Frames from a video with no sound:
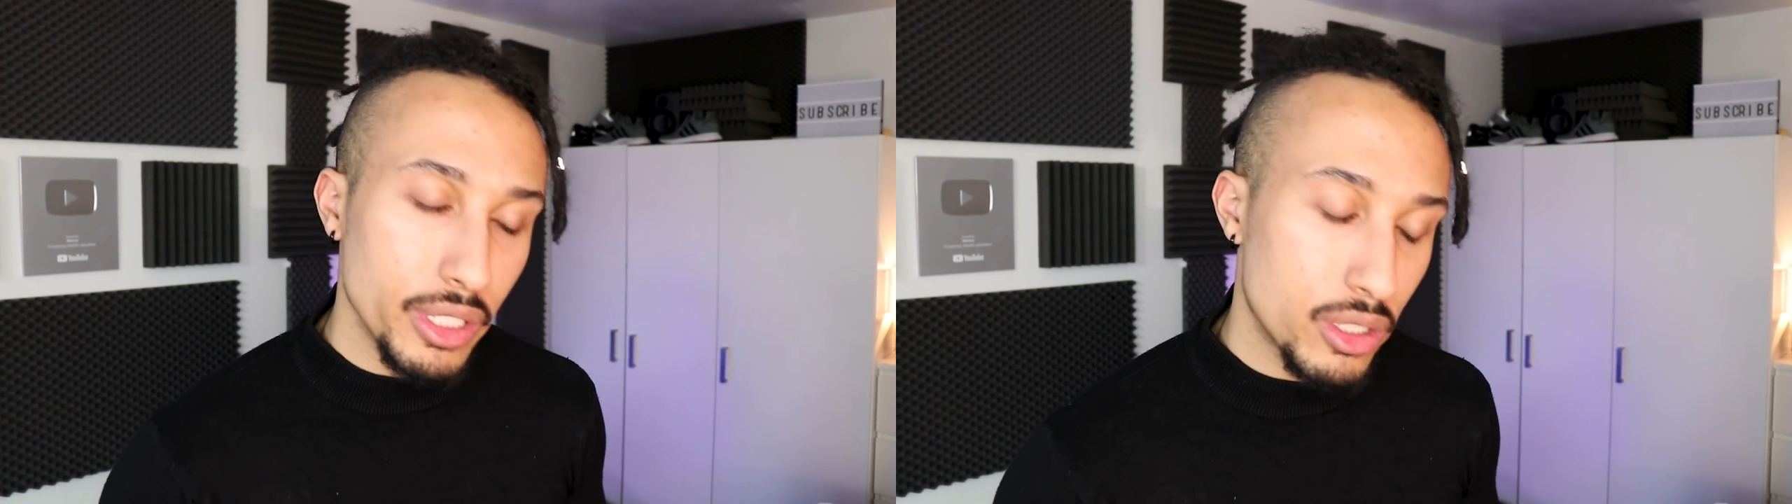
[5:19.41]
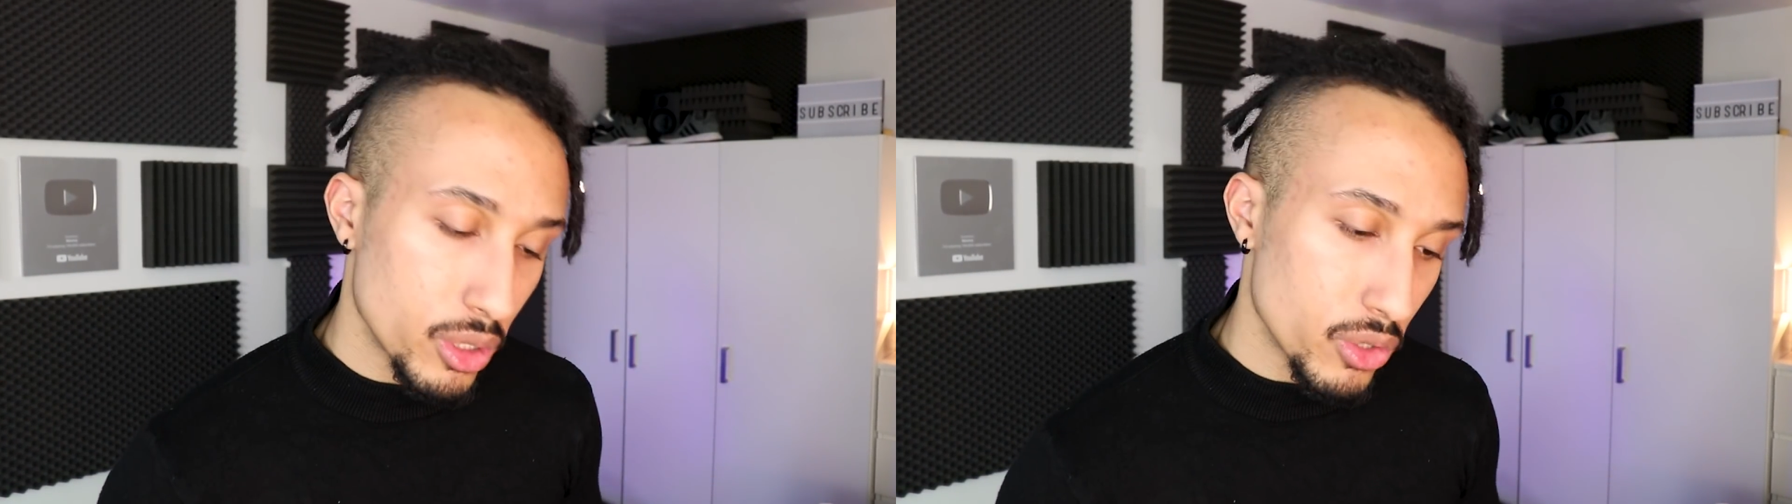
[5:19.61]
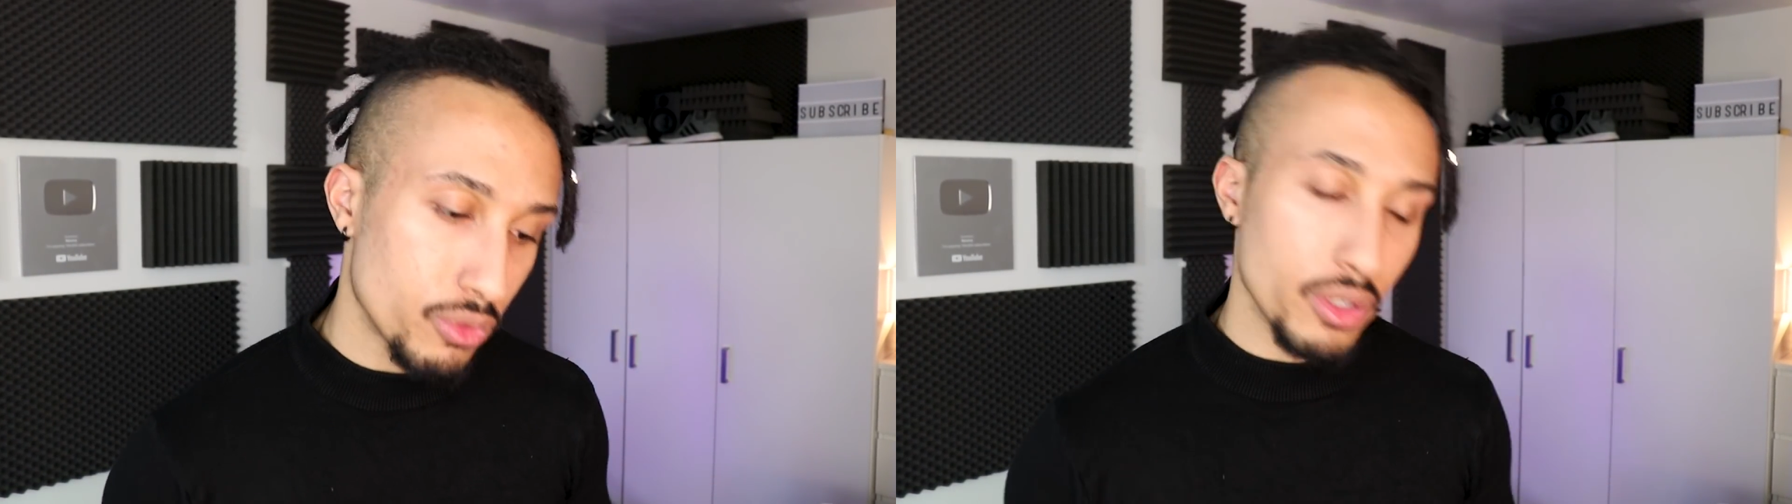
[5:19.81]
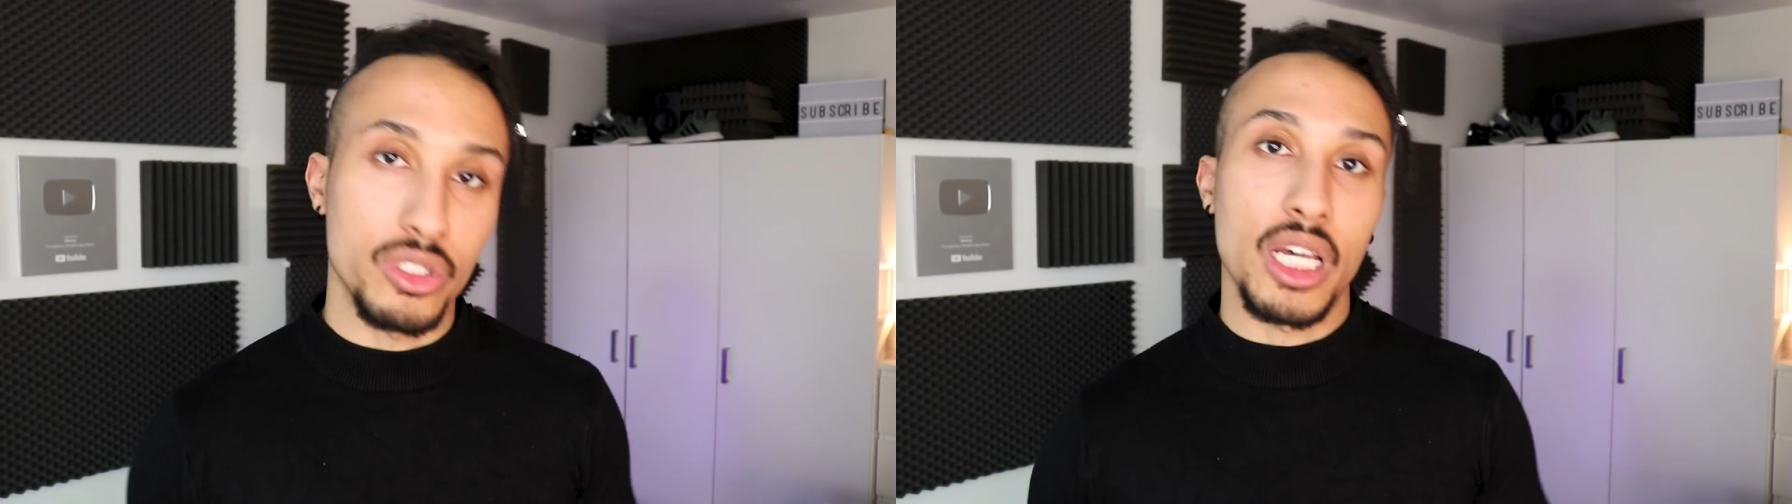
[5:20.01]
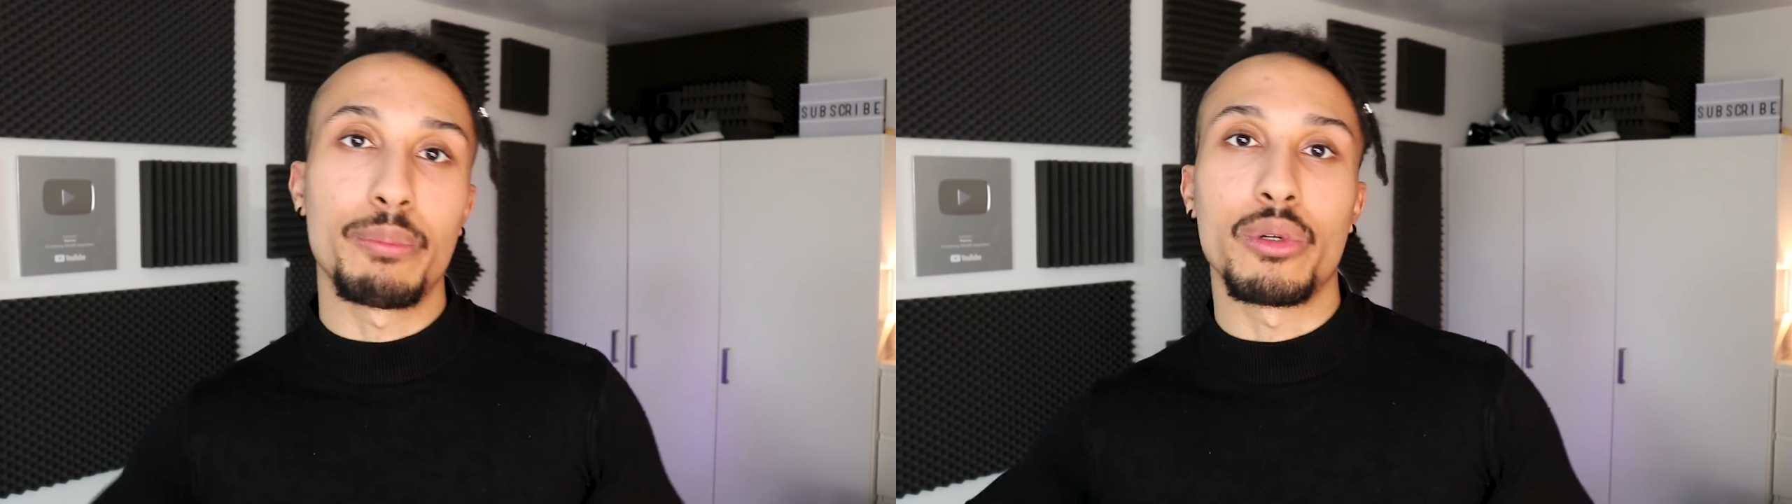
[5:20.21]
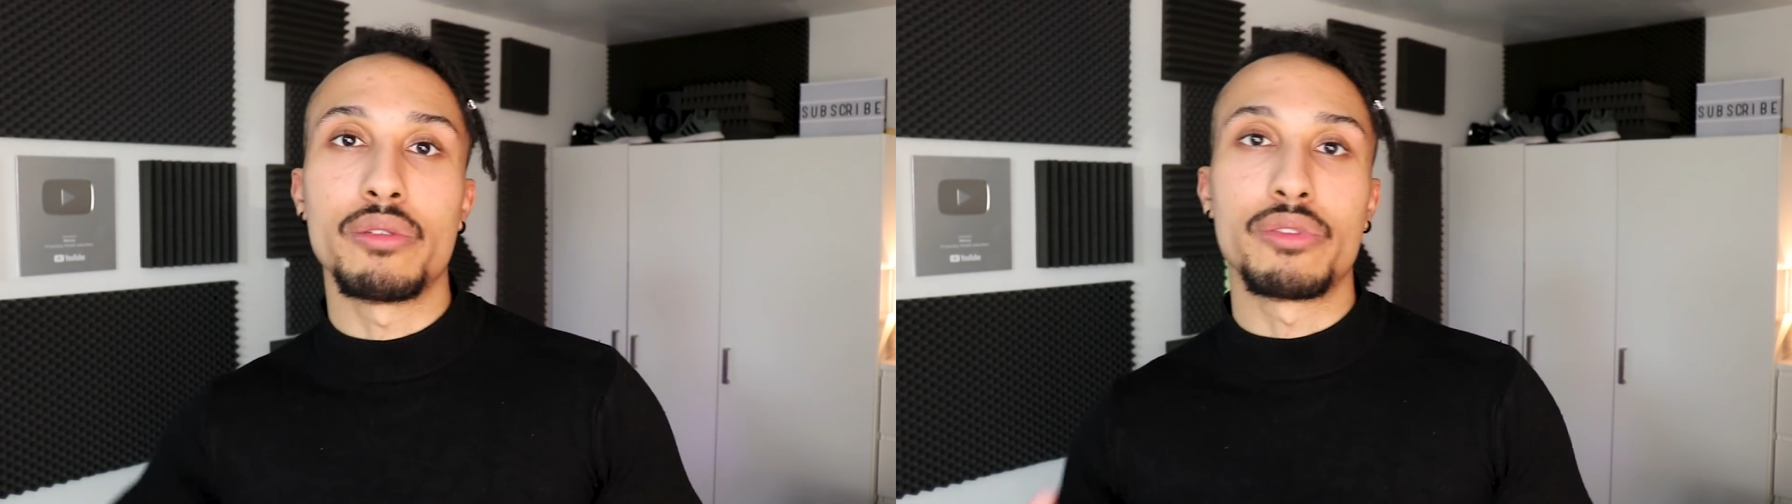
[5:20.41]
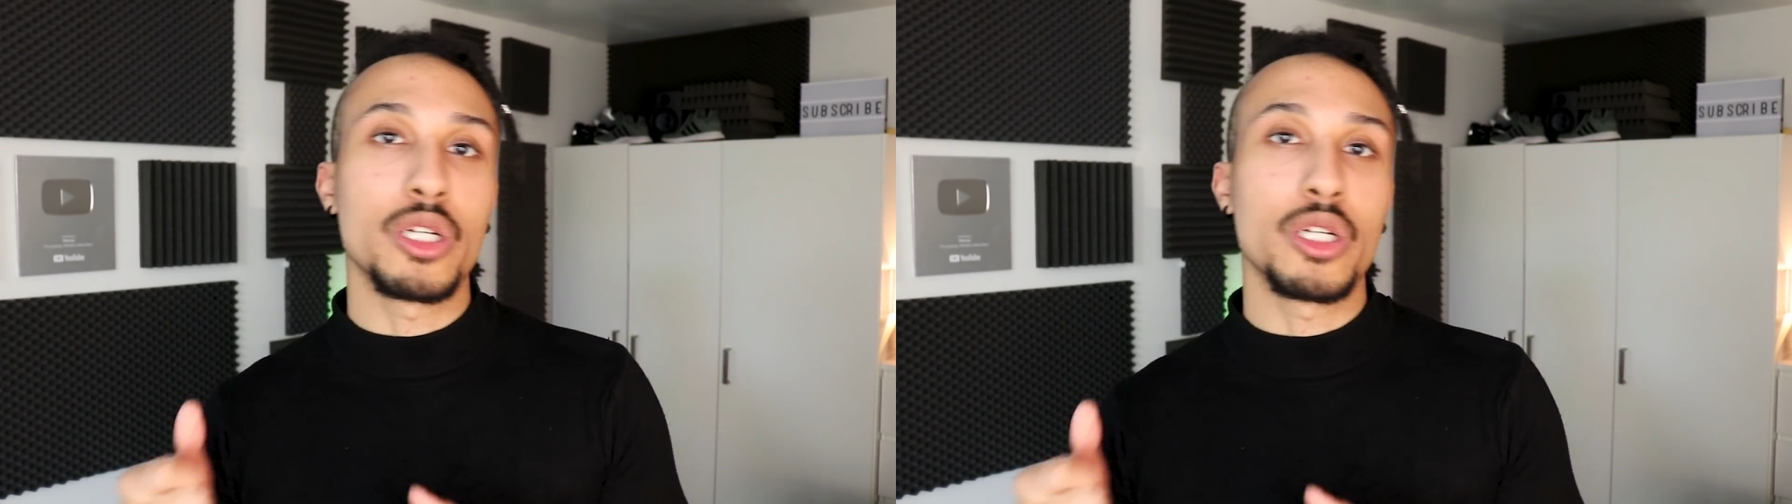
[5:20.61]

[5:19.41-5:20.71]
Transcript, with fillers: features for example if